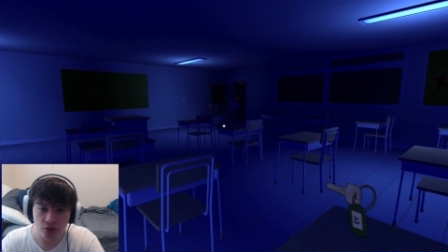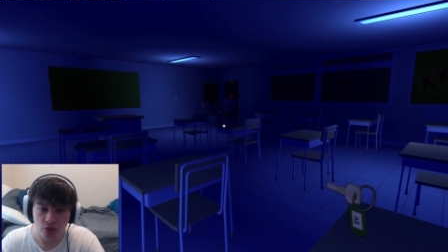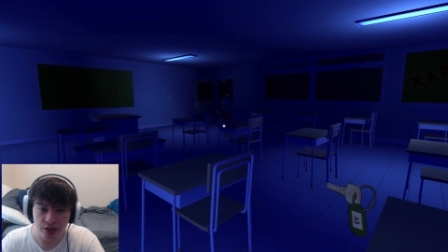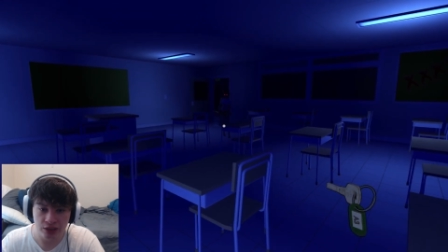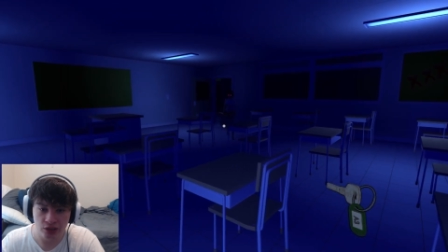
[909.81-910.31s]

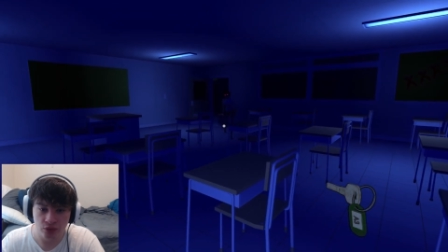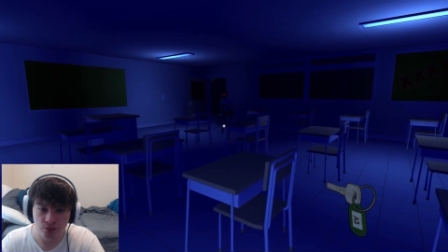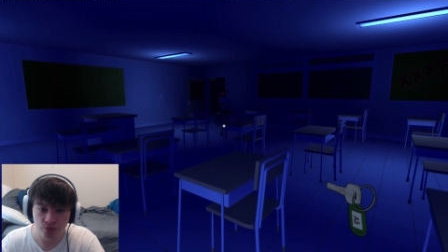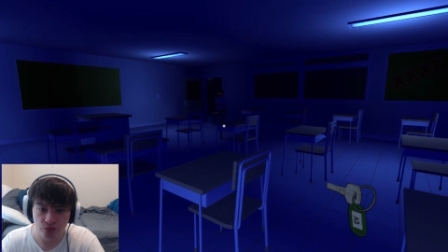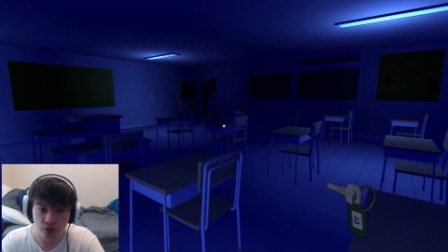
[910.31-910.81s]
We can do.
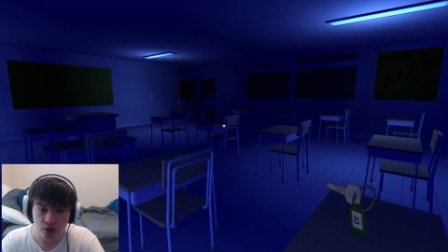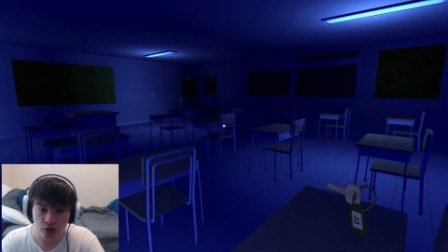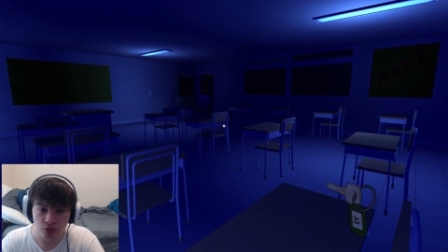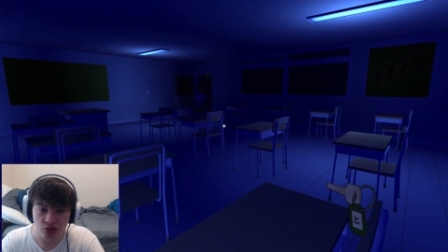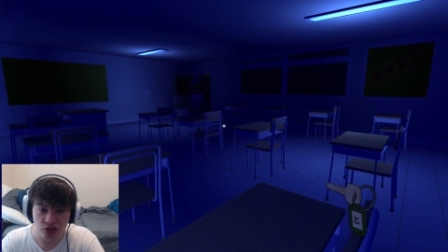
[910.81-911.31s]

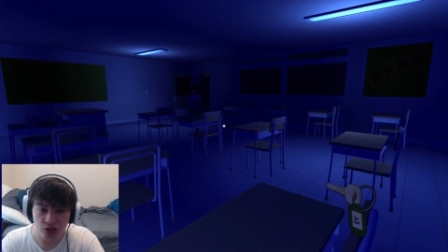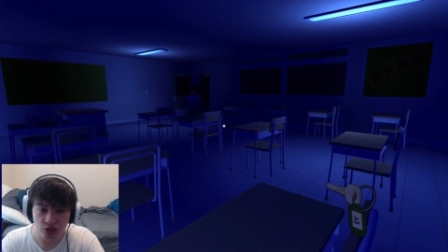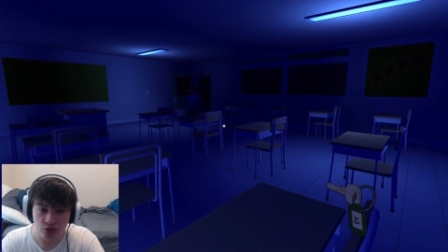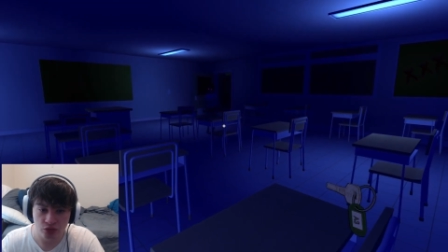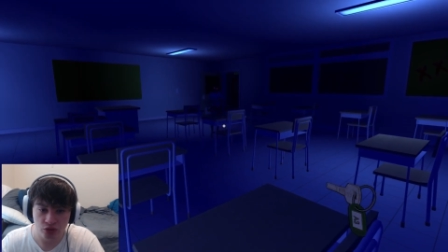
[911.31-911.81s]
What you gonna
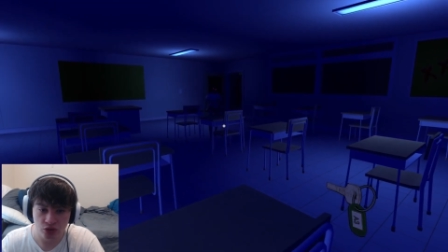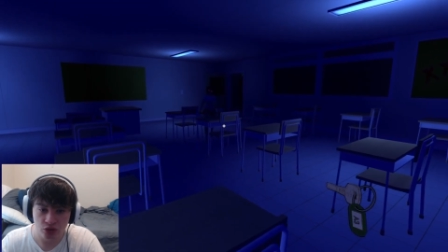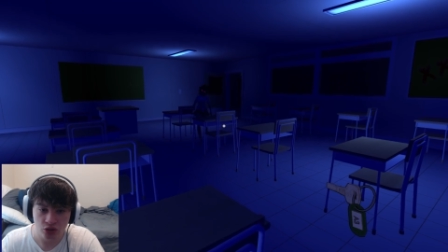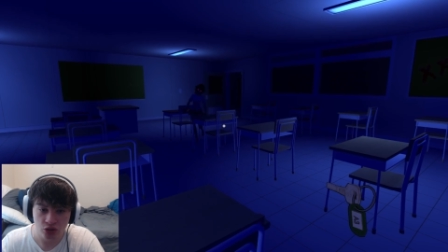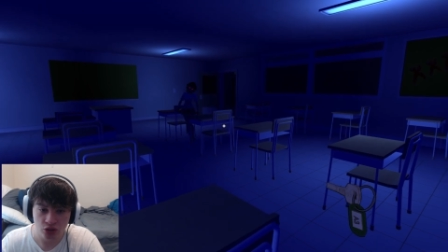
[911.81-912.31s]
do?
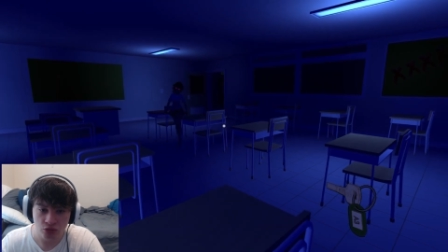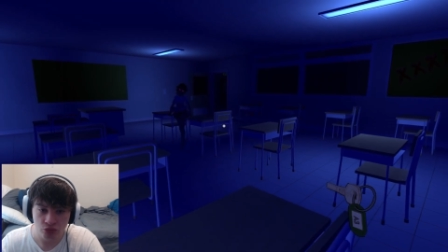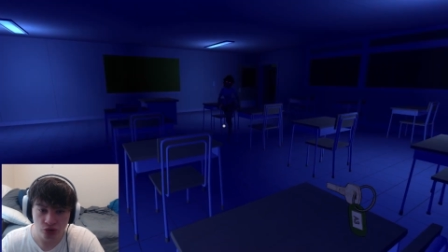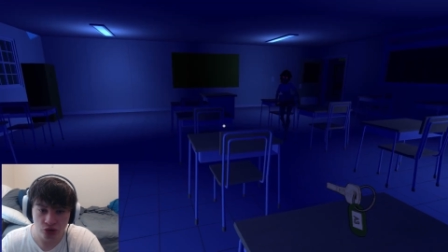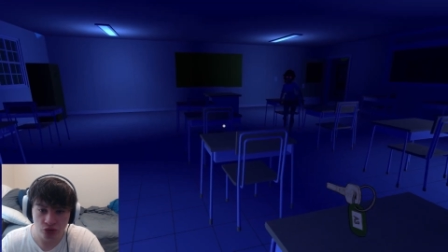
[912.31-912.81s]

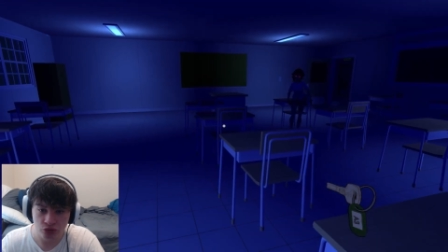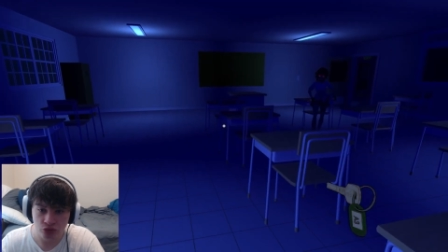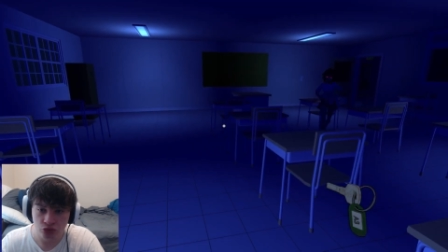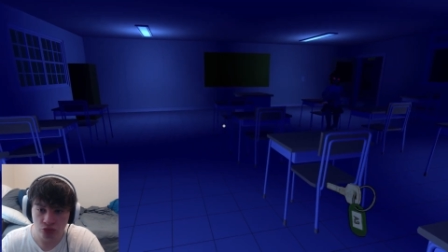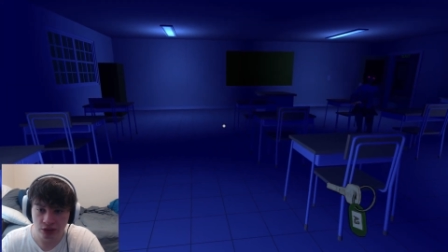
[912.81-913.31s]
What you gonna do
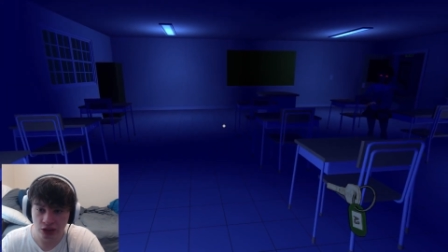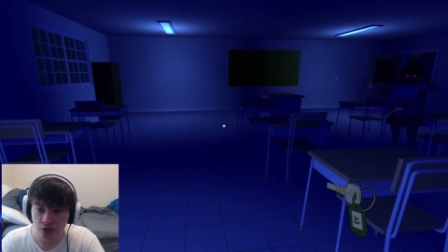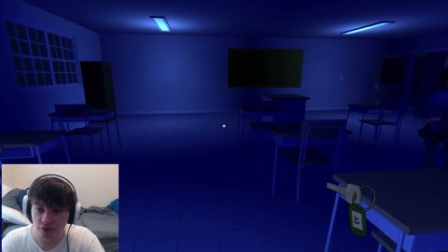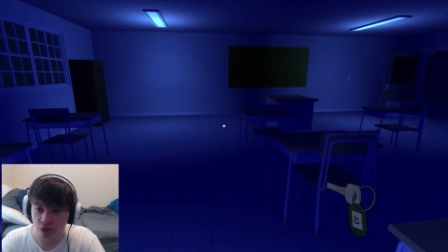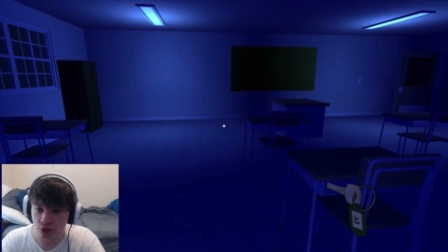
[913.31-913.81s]
when they
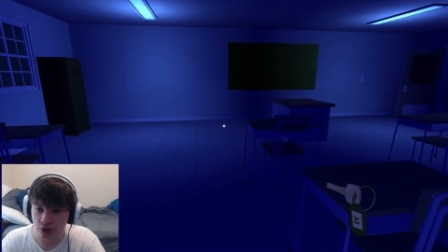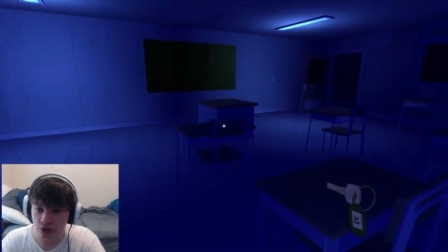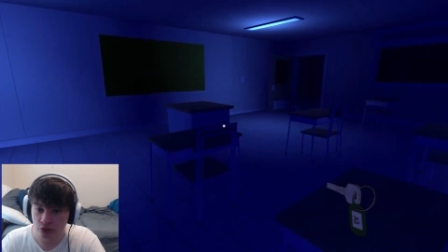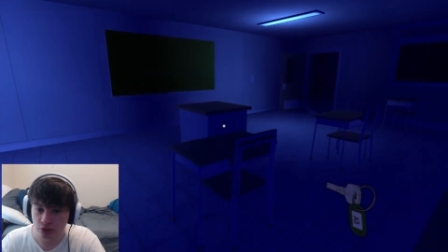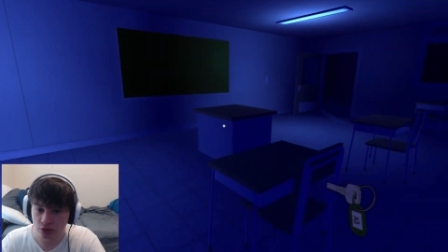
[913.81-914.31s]
come for
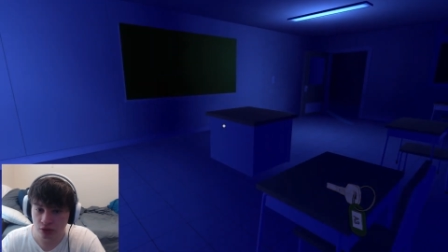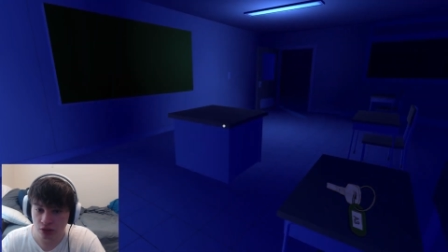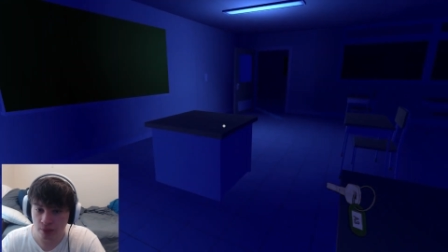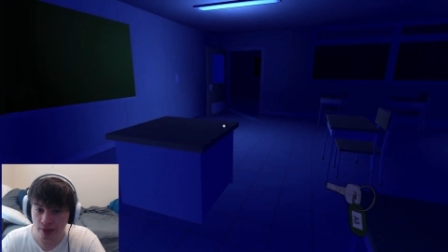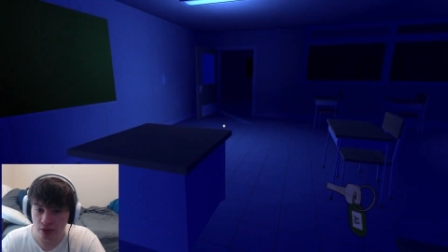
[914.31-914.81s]
you?
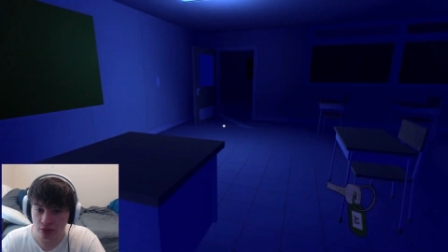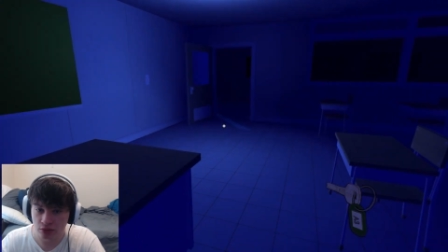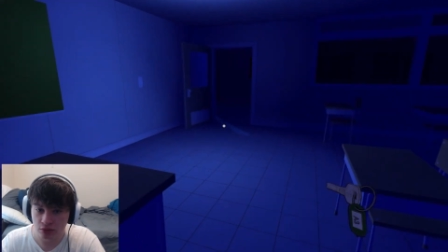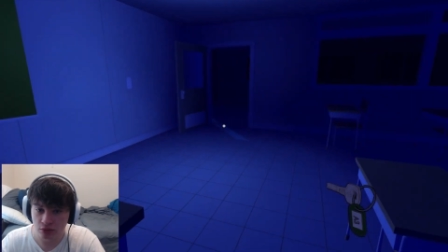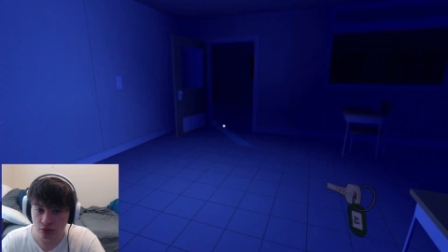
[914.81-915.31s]
I'm out.
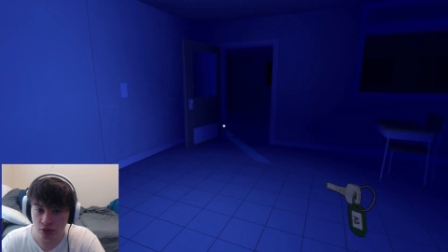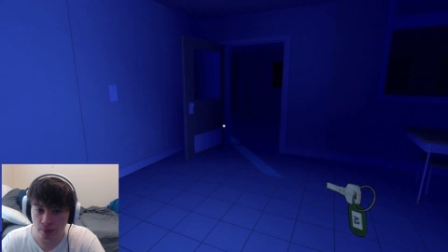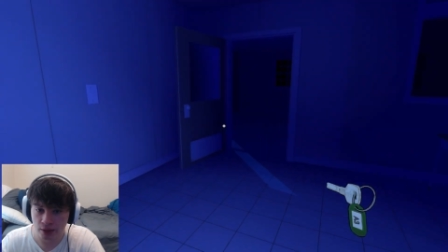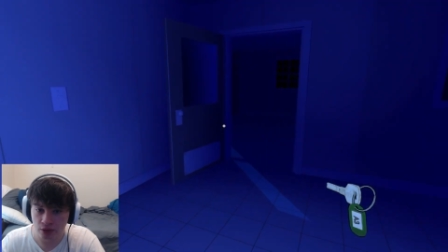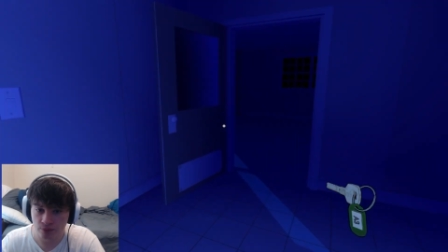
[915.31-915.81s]

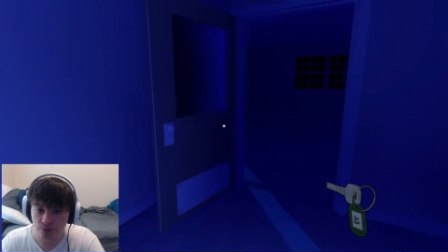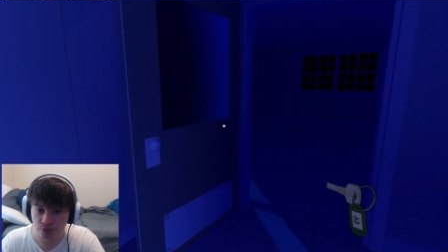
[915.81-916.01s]
I'm out.